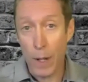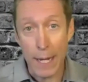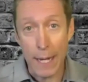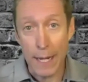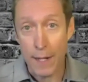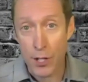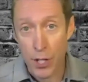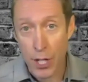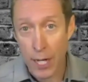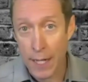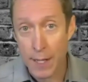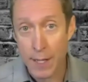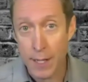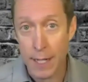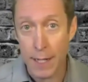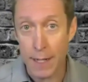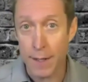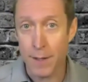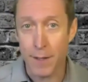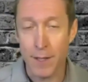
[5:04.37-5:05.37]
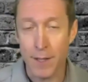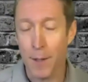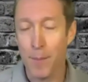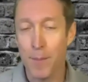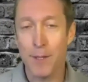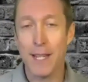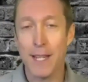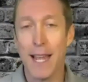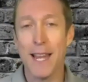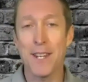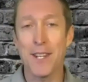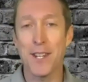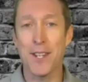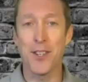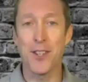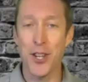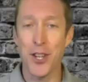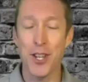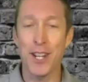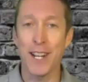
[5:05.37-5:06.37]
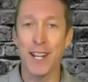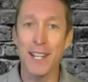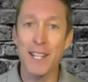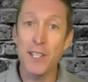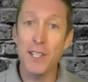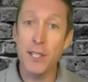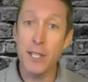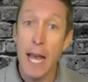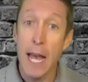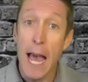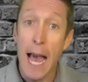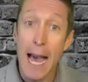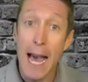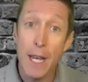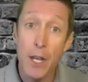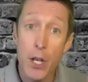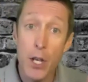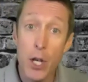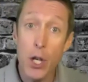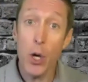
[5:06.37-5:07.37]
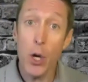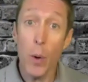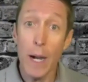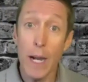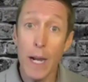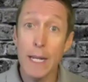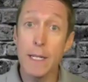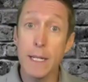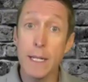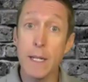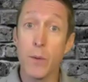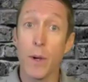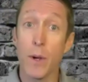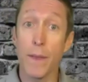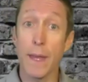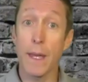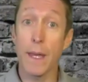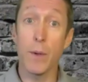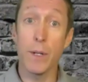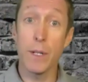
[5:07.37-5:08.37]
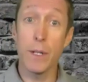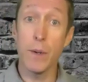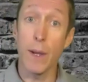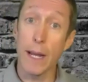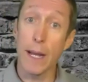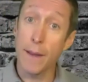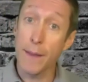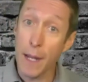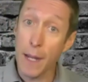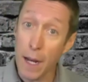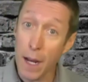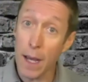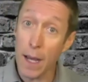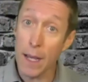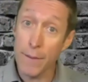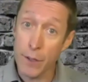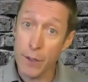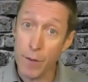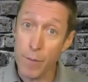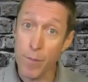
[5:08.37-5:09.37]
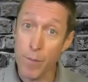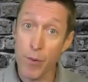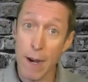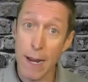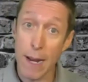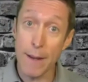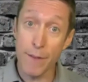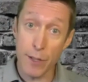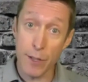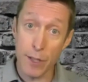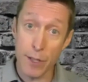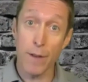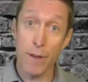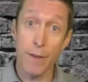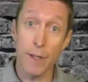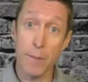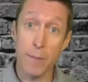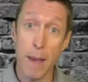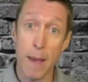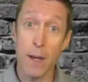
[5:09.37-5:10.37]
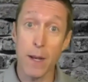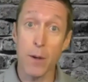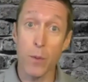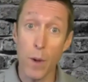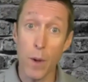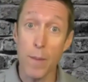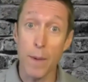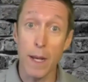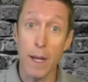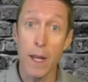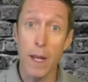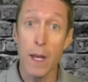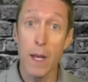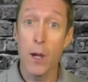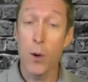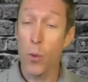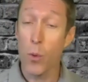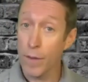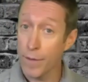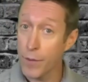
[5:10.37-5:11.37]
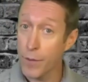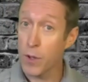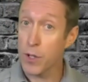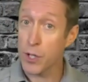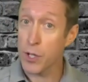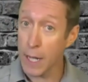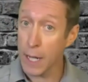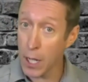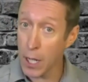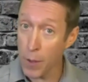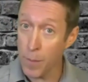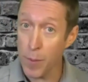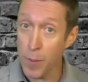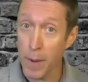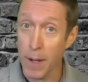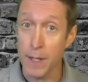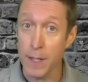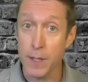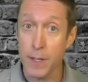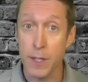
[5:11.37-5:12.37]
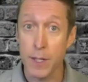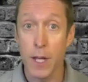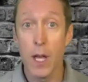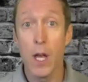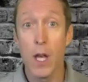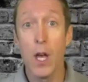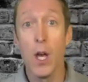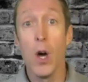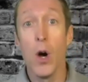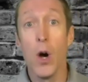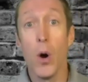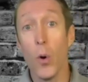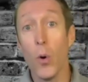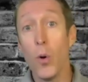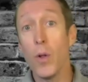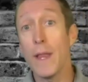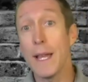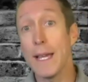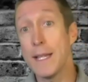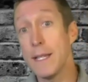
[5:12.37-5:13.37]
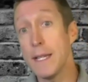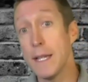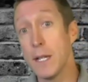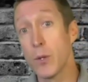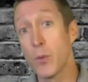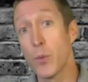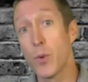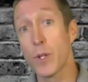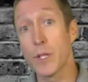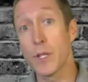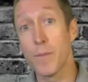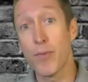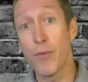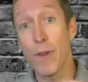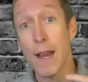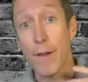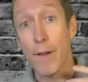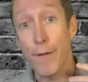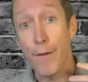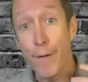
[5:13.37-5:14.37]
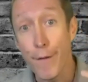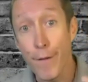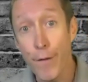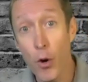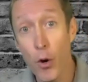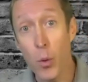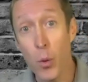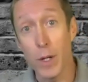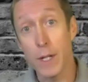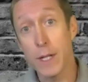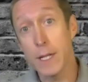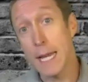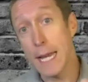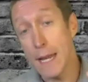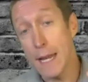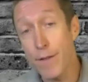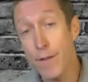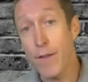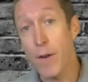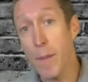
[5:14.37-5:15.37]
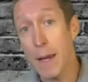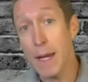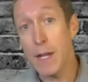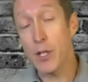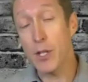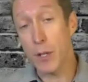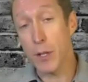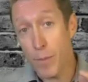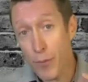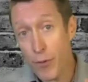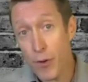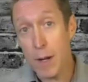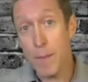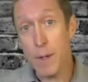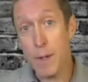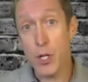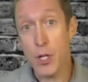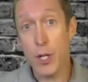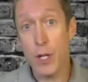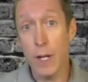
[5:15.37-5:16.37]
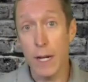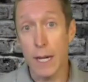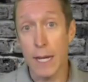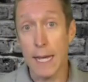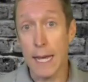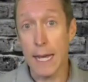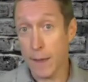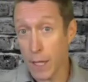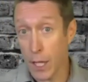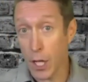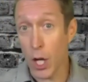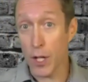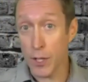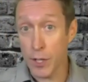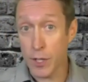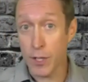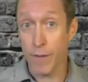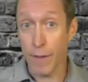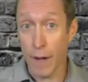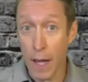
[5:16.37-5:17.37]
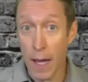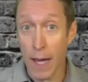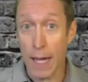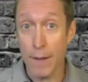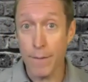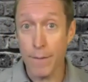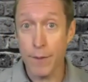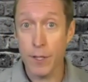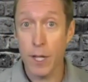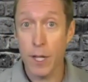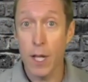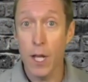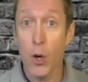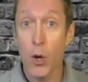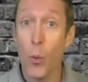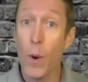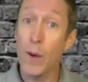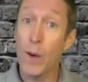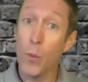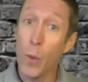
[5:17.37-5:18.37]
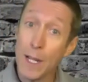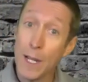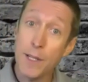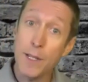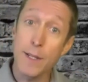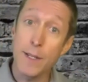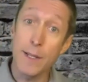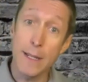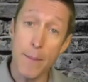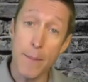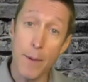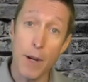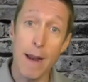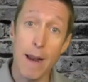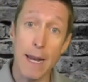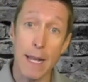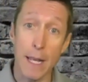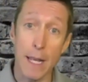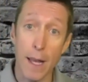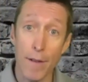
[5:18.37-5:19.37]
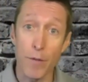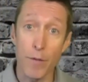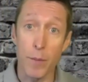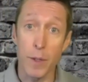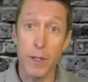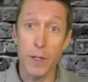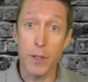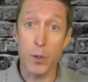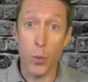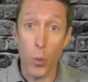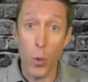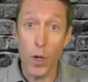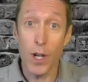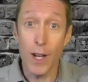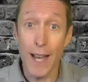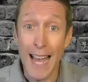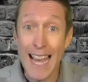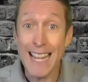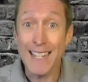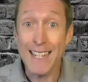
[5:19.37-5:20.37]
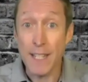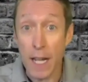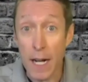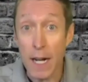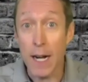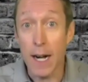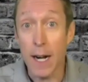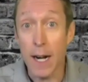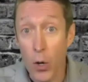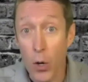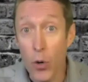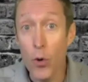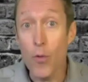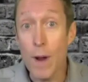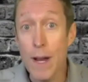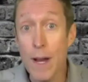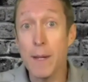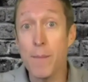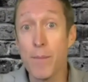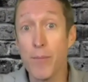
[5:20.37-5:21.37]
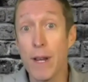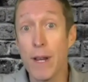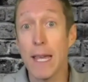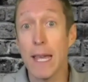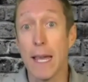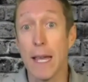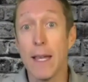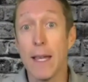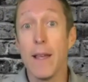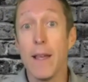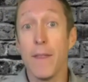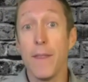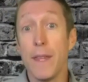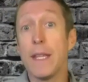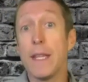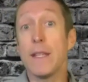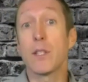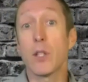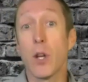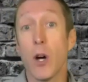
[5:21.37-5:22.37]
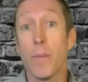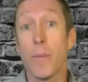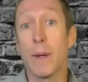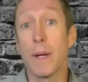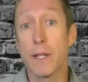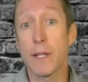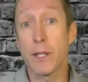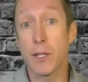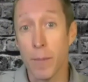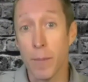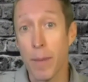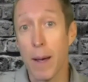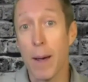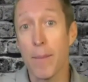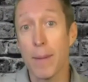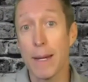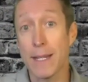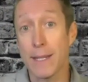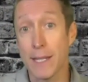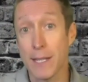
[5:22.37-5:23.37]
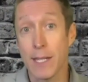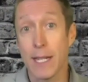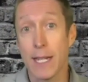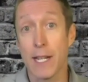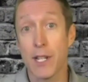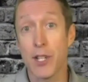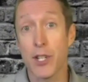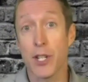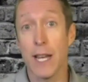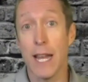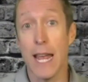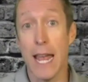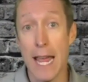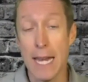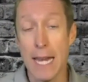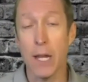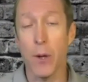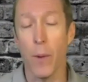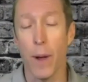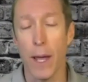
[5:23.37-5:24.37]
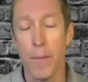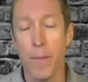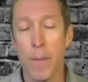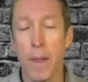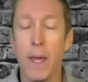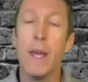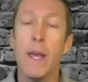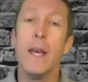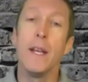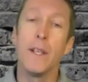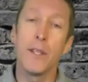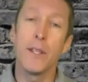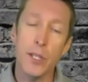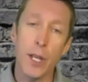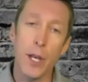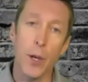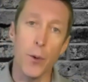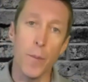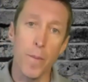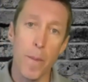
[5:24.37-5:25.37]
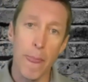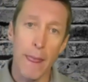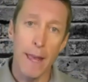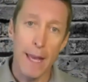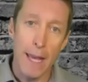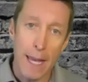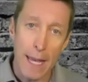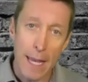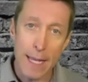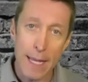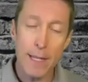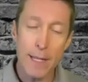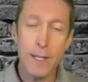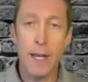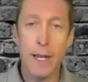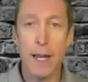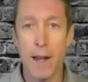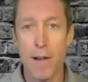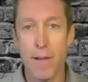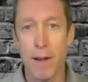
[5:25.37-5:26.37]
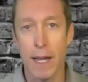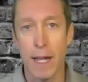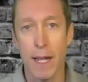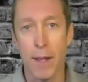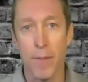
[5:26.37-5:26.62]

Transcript: chasing substandard journalists had no idea what they were doing, and the lives of brave servicemen and women were unfortunately compromised. All they did was bring forward information prematurely at the cost of lives when Western democratic governments were and are already bringing these topics to public discussion anyway. So here's an irony.